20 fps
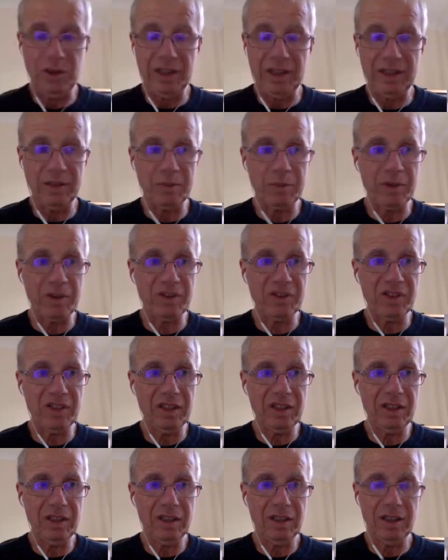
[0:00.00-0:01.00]
Daniel
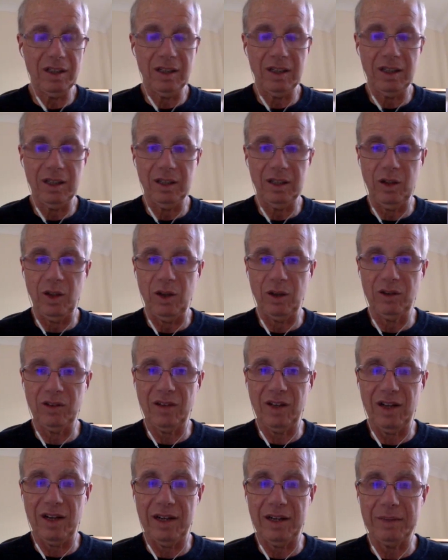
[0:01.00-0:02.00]
Breston, a
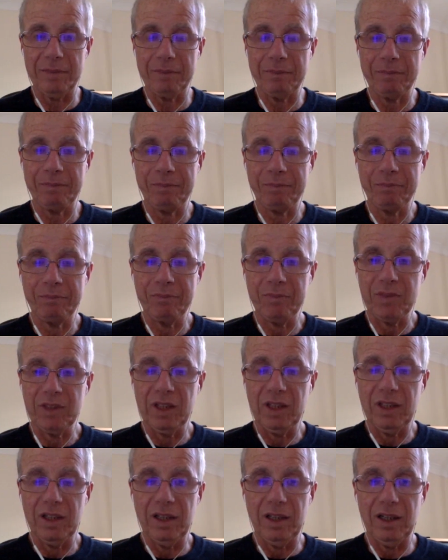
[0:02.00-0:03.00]
long-time
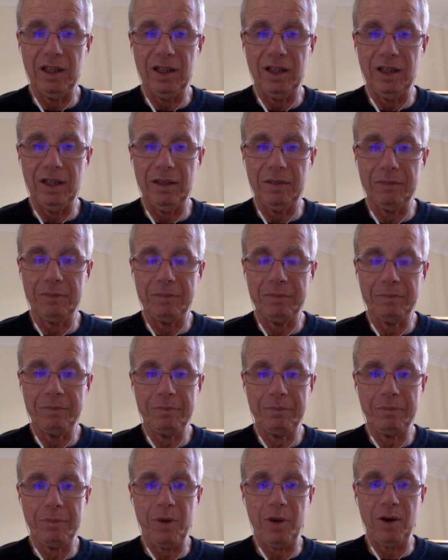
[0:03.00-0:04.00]

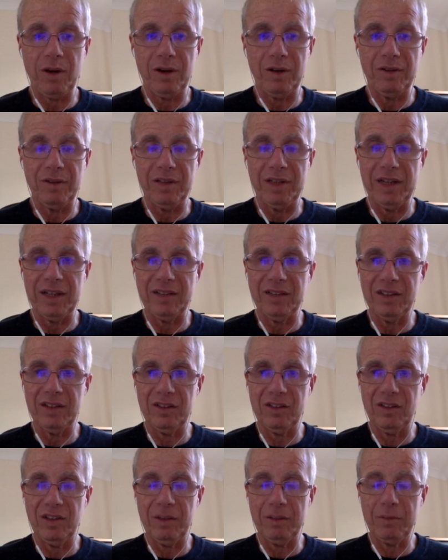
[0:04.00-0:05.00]
part of the
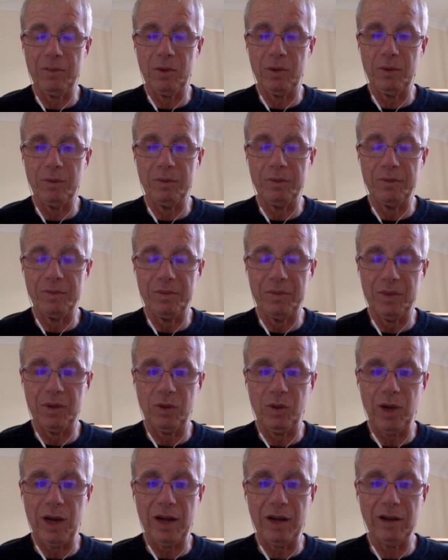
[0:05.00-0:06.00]
ITSM
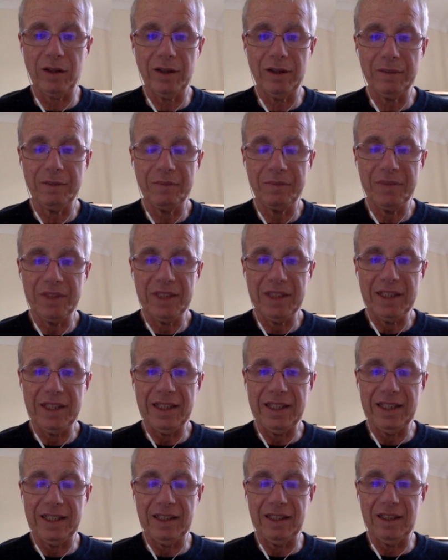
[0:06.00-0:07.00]
crowd
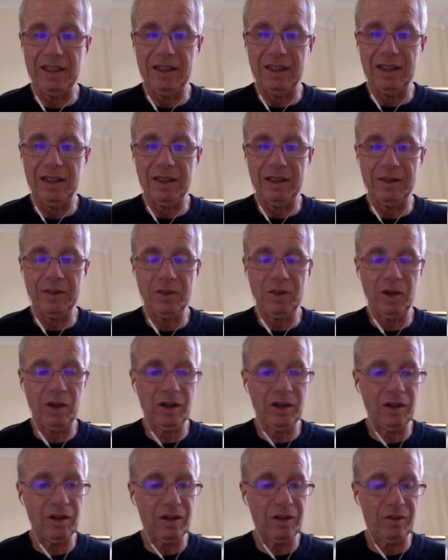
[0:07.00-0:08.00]
and
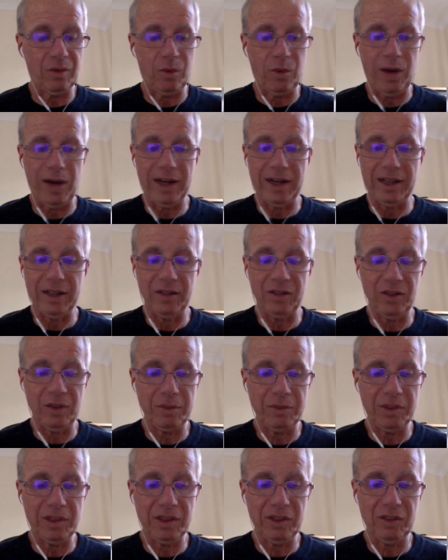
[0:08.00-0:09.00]
talking on a variety of
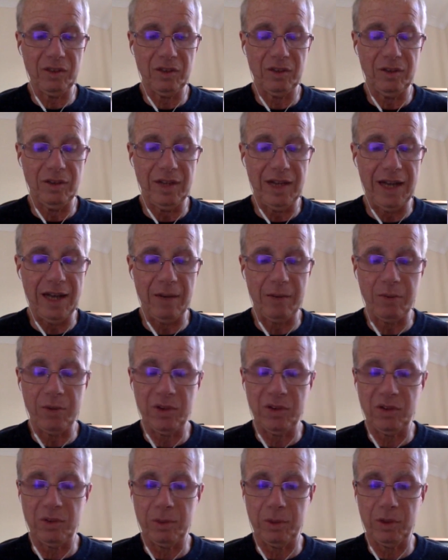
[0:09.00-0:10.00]
subjects. Now
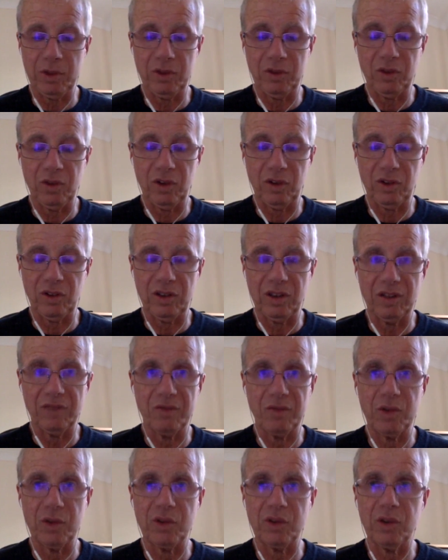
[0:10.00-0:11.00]
principal consultant at
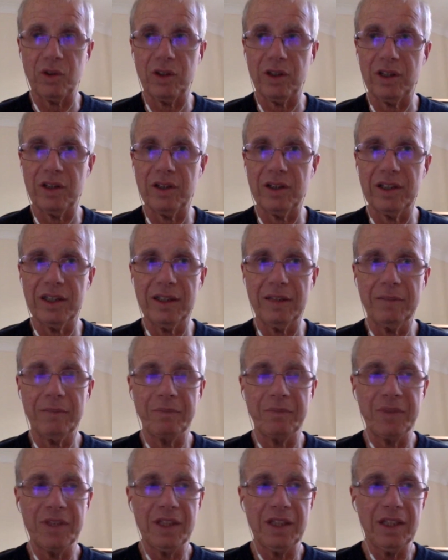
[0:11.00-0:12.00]
Virtual Clarity,
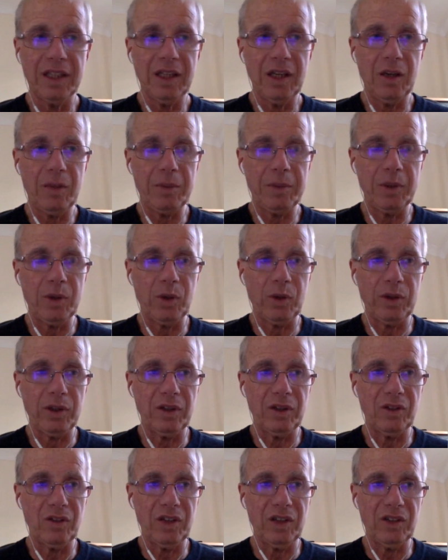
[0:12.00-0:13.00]
helping
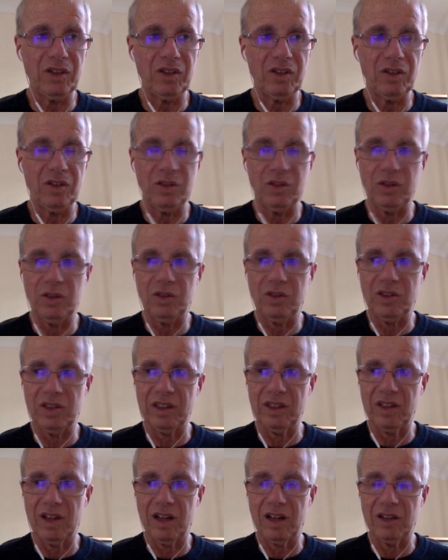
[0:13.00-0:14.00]
organizations use
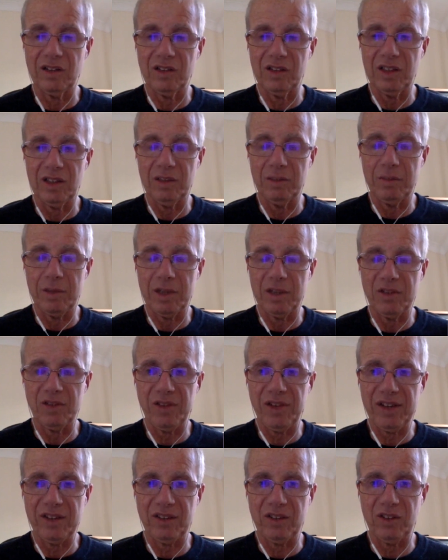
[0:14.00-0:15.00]
technology better,
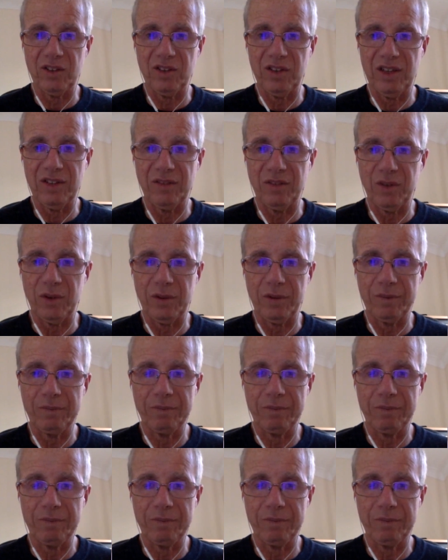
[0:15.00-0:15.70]
faster, safer.